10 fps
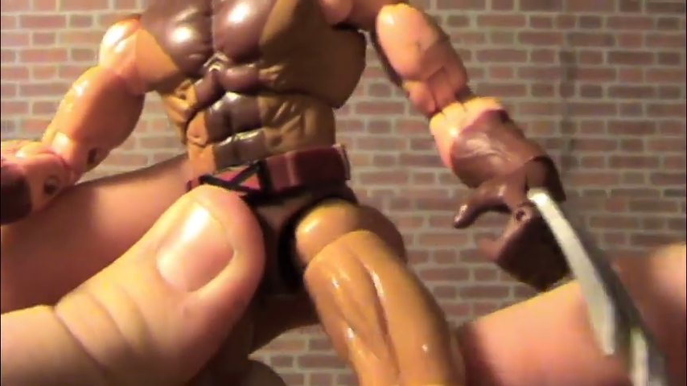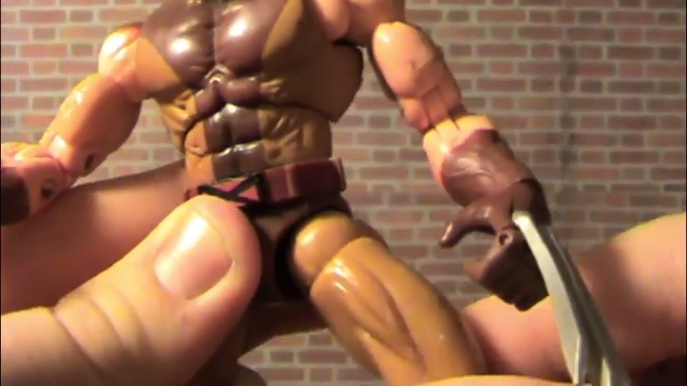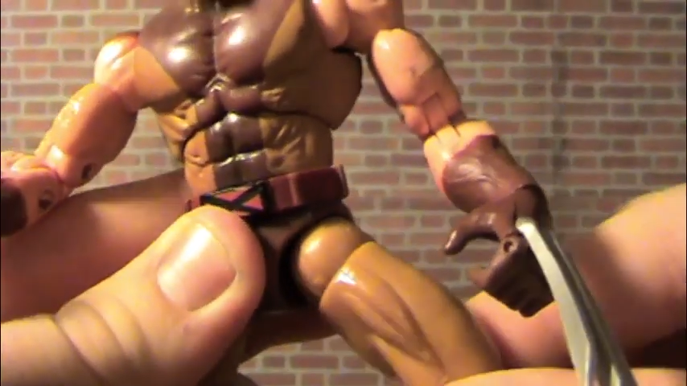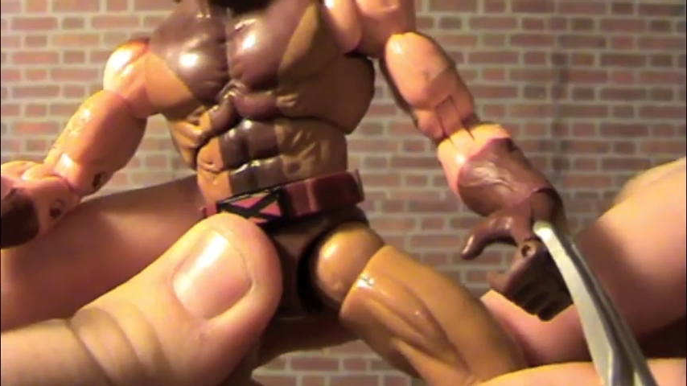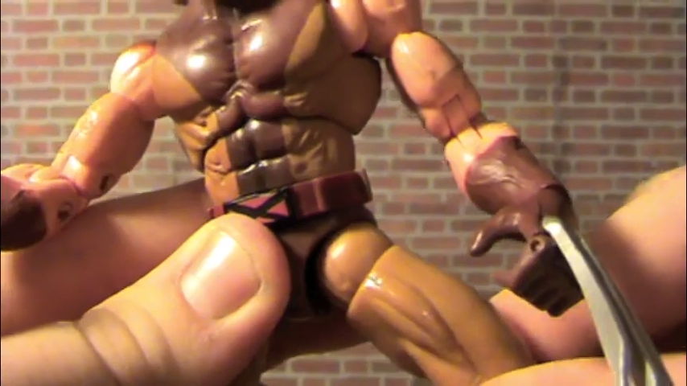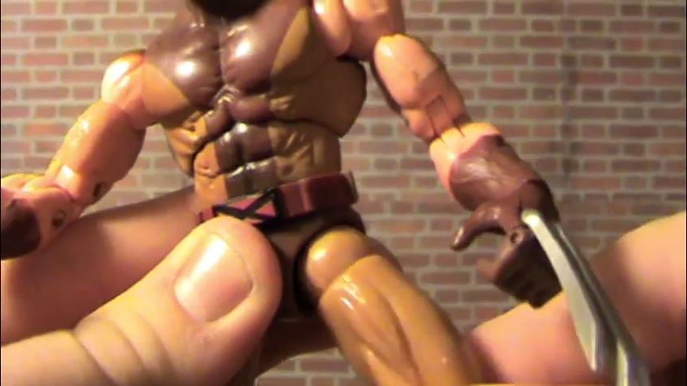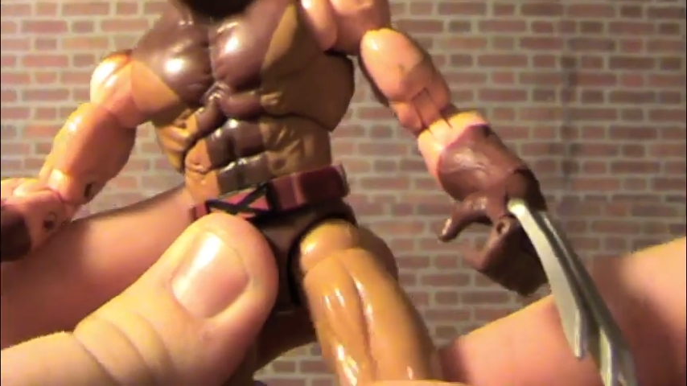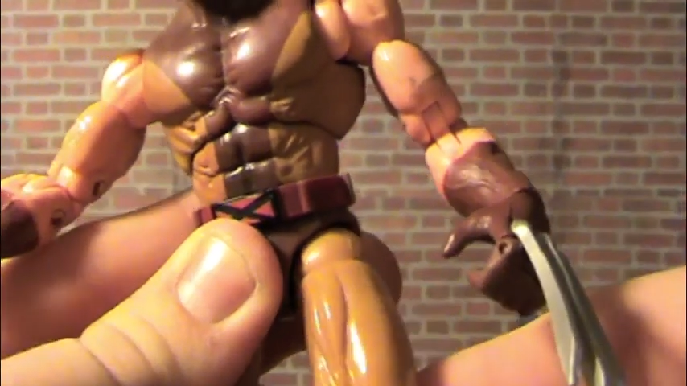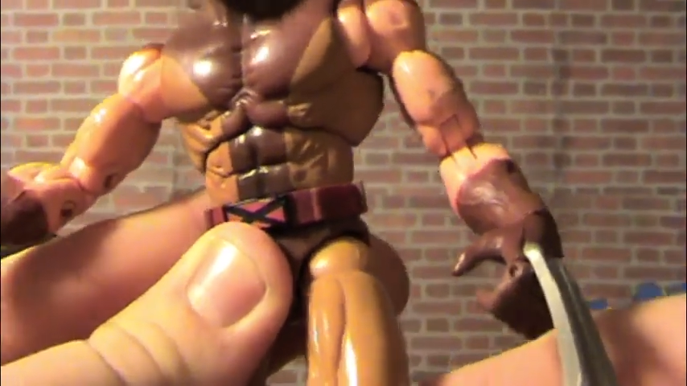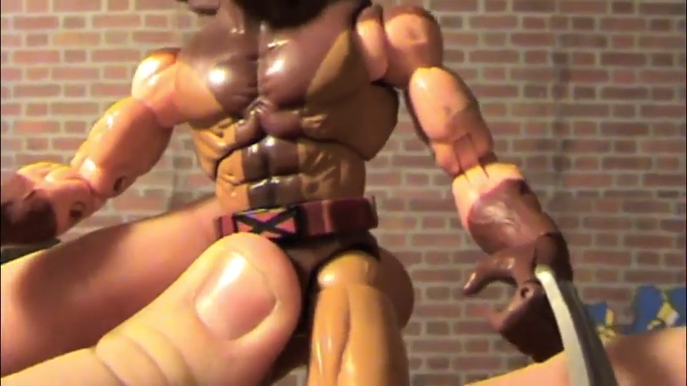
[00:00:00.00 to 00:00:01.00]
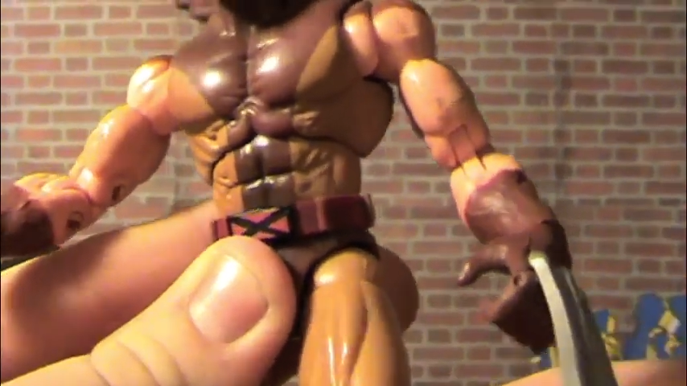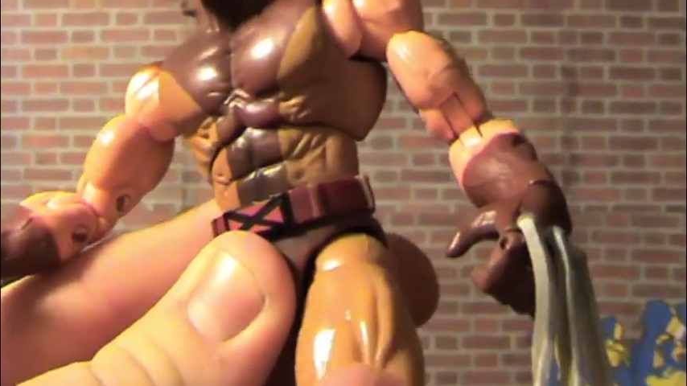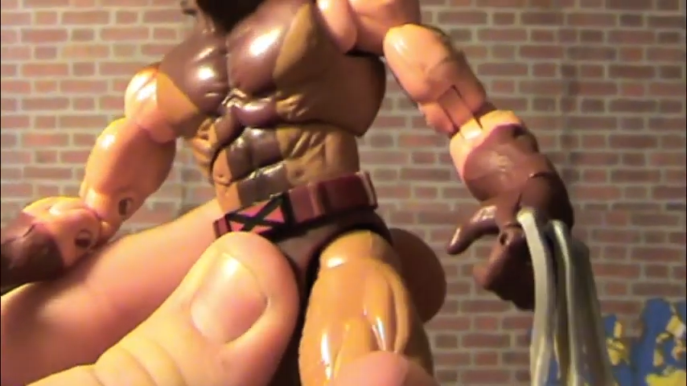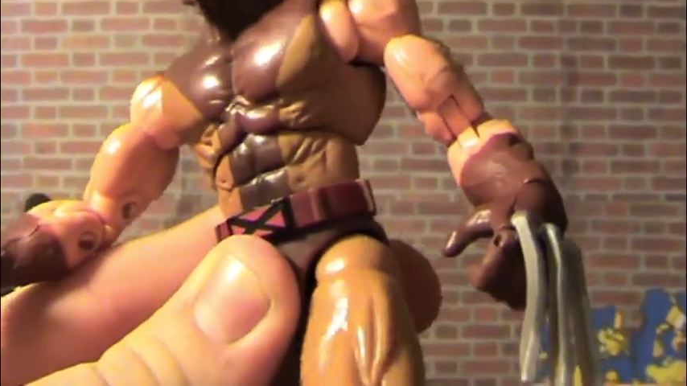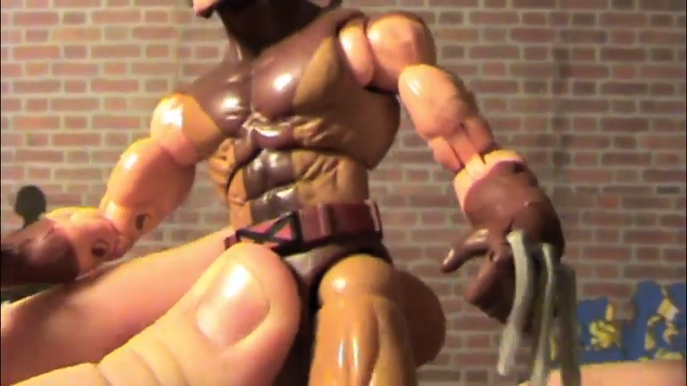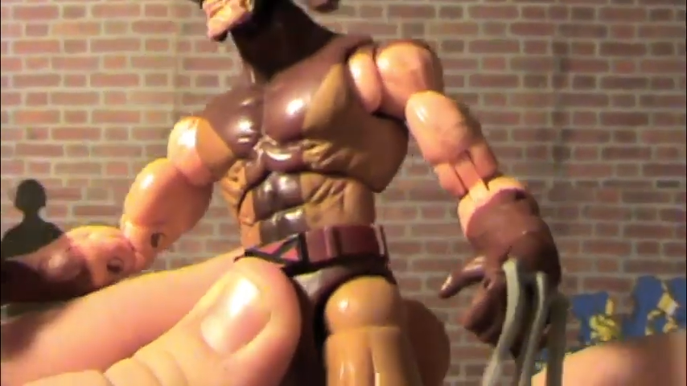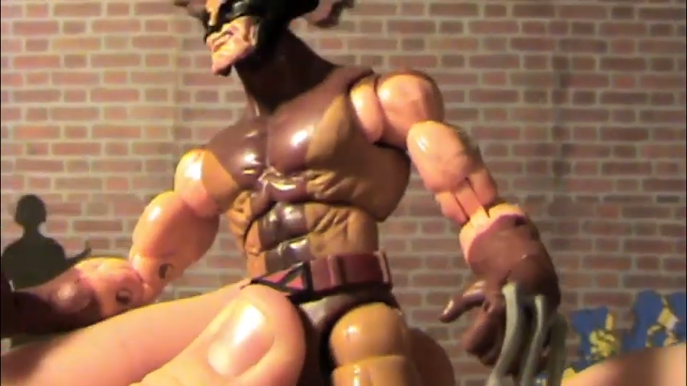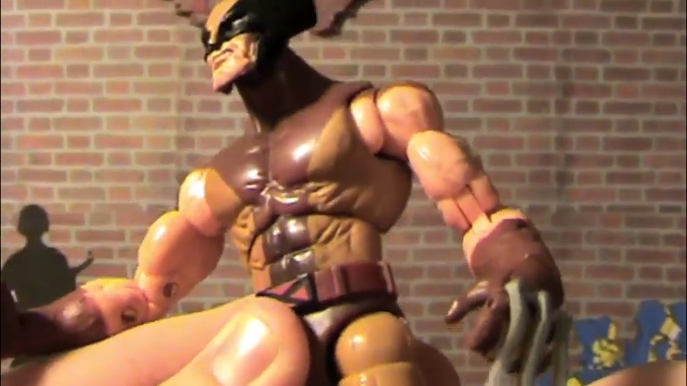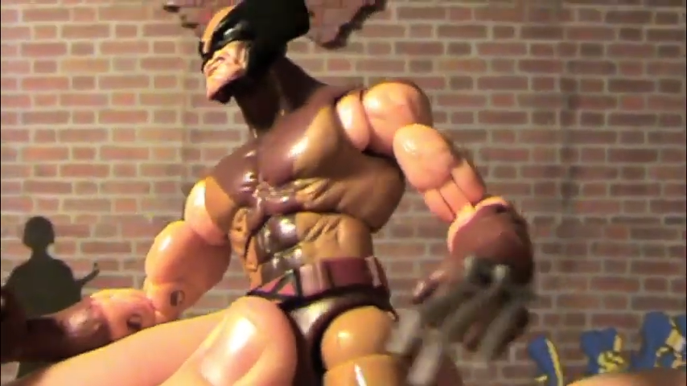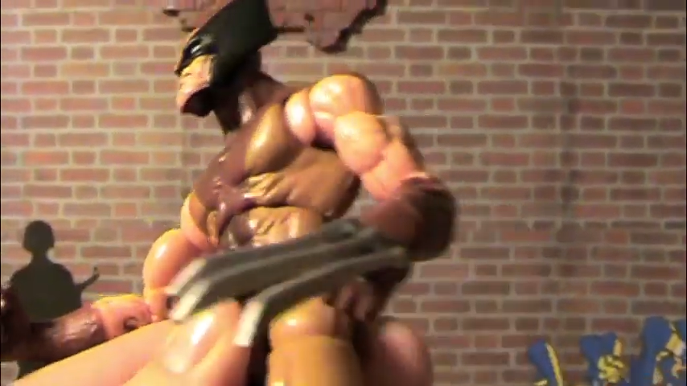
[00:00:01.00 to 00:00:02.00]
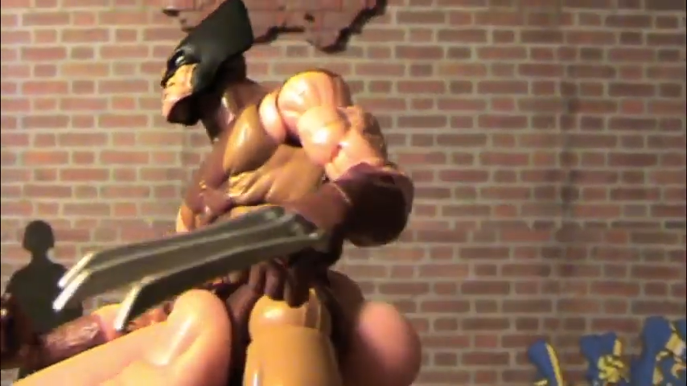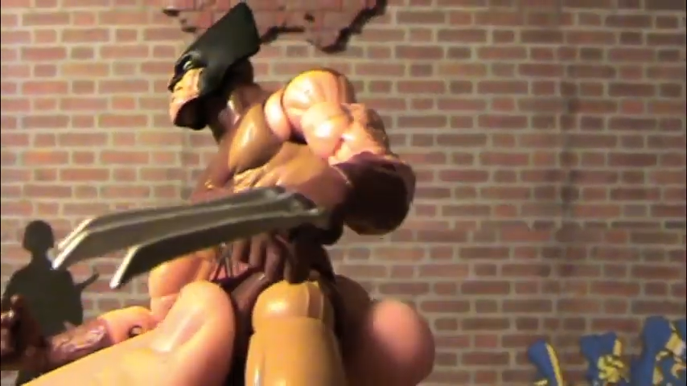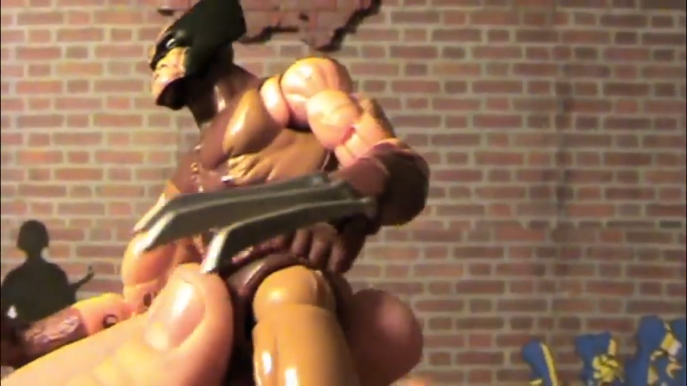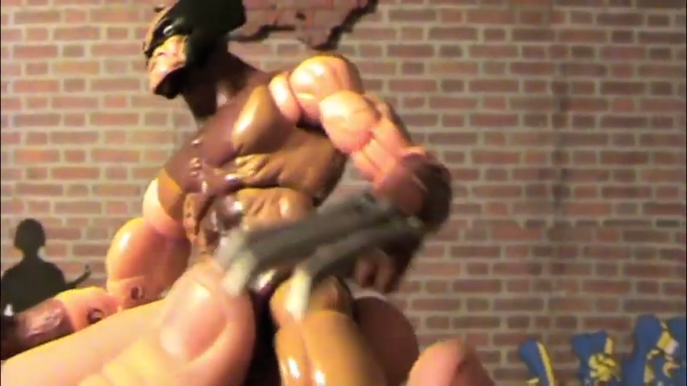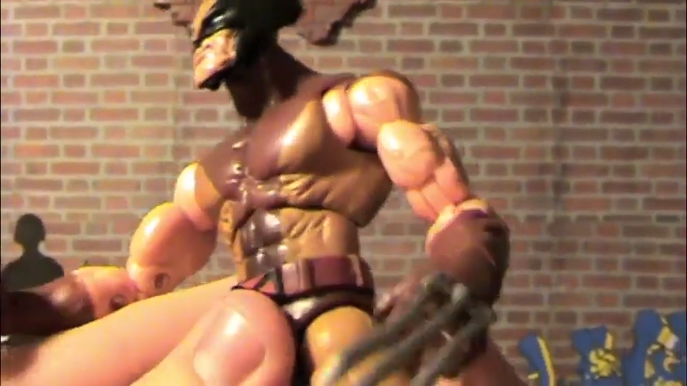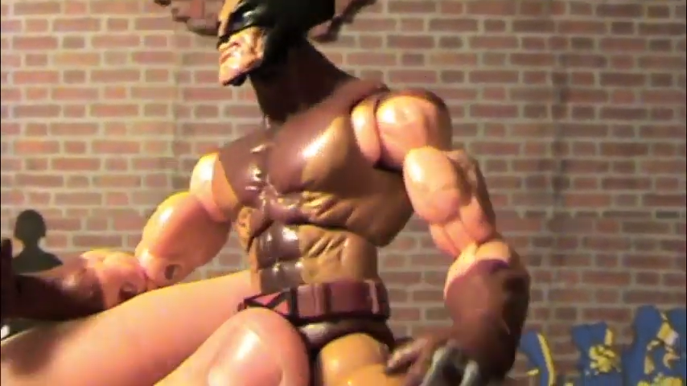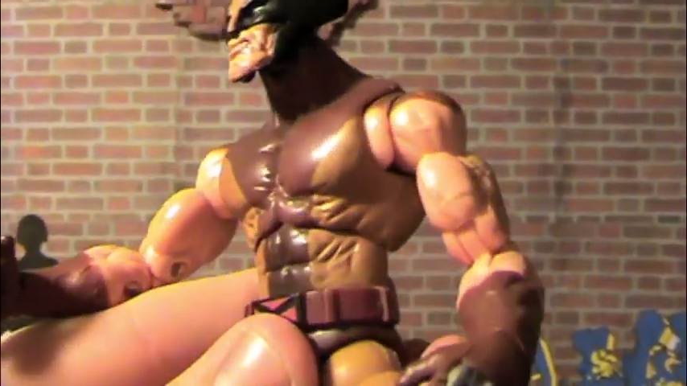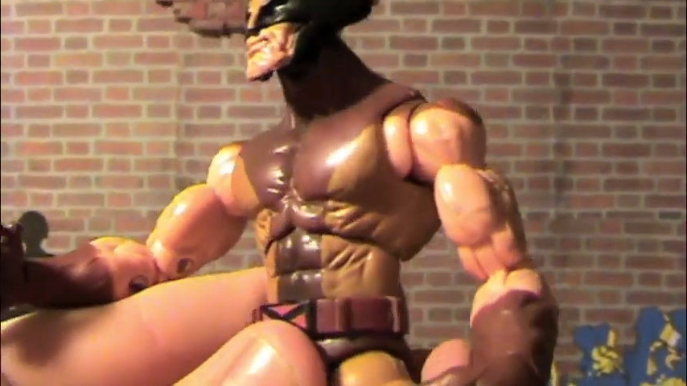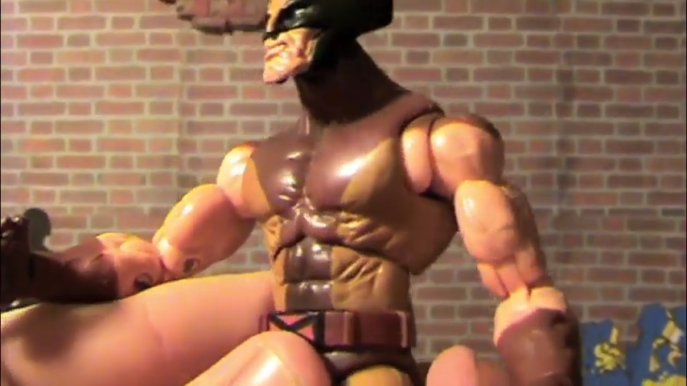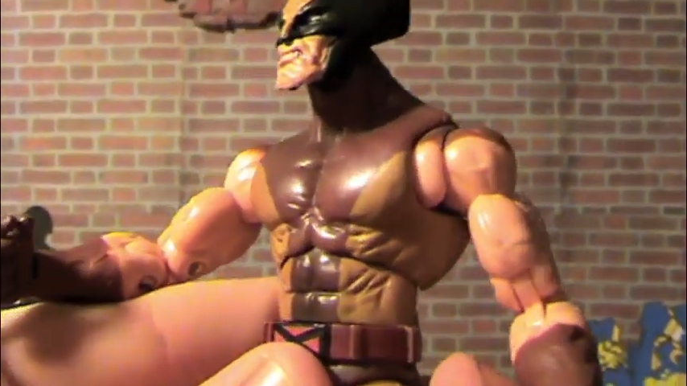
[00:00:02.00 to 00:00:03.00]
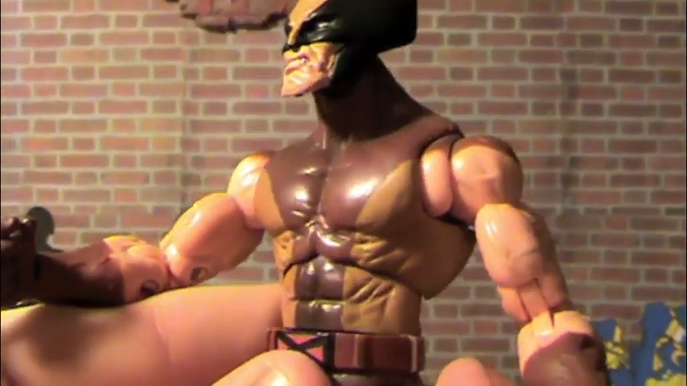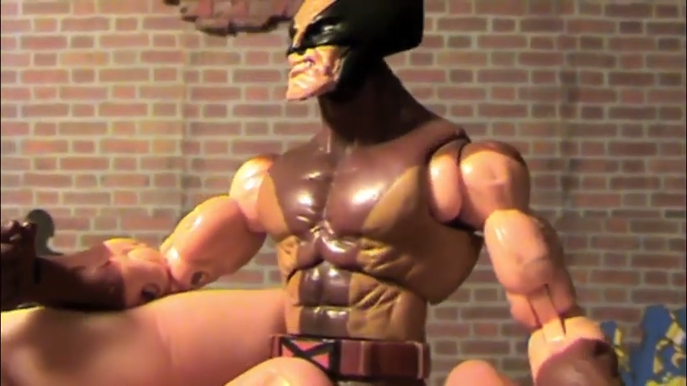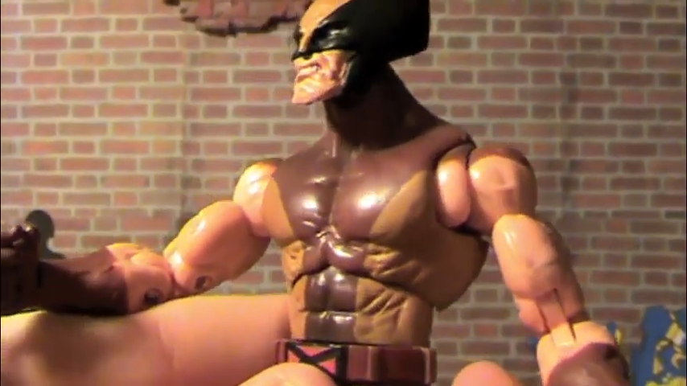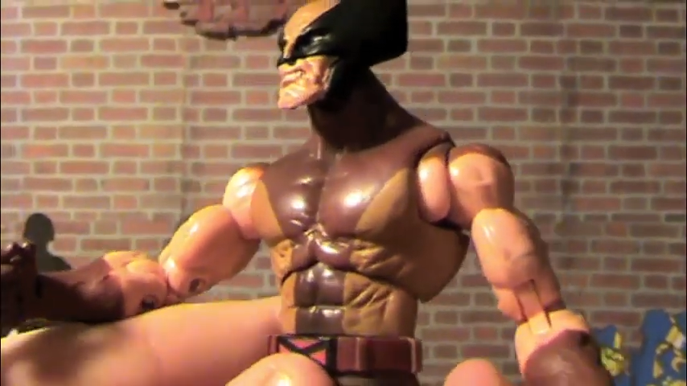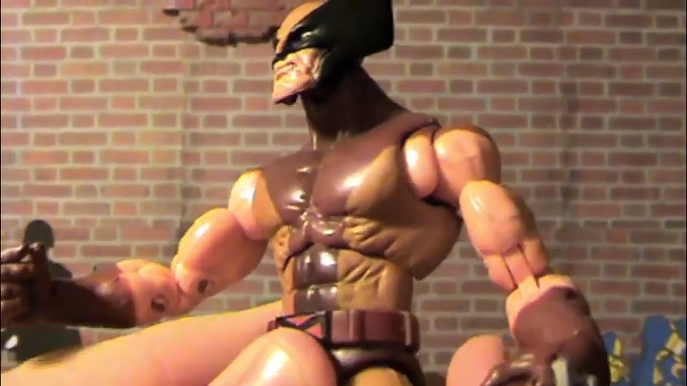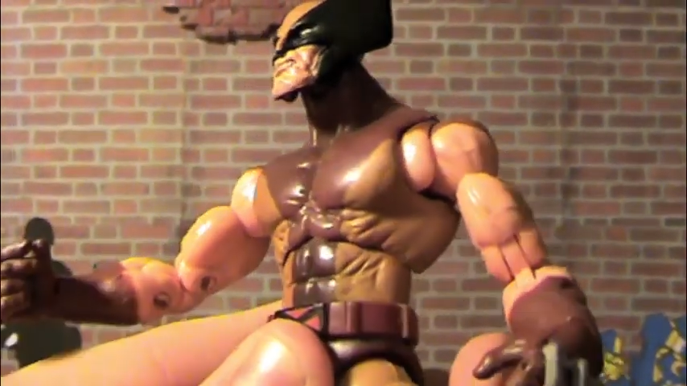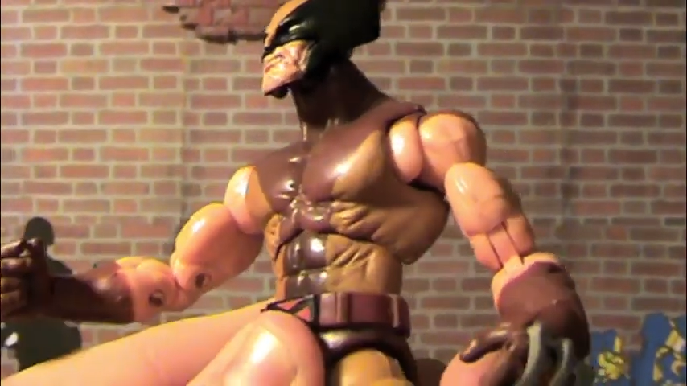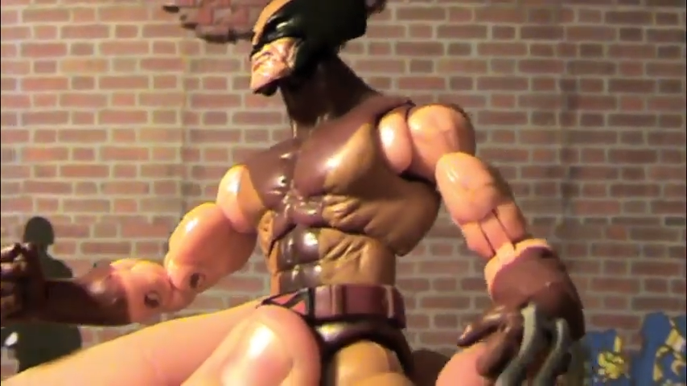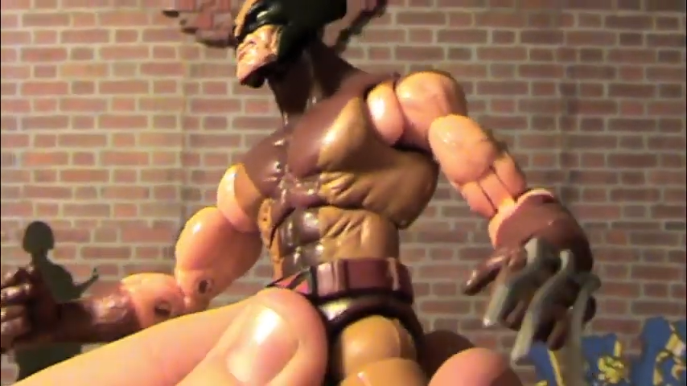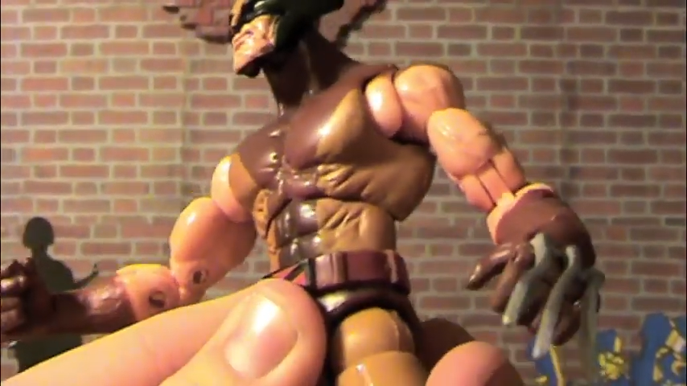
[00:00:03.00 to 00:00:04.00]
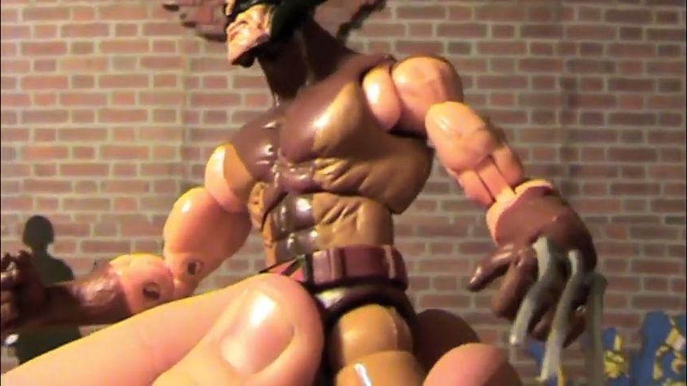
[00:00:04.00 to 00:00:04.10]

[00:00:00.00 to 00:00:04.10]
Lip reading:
Nobody's mouth can be seen.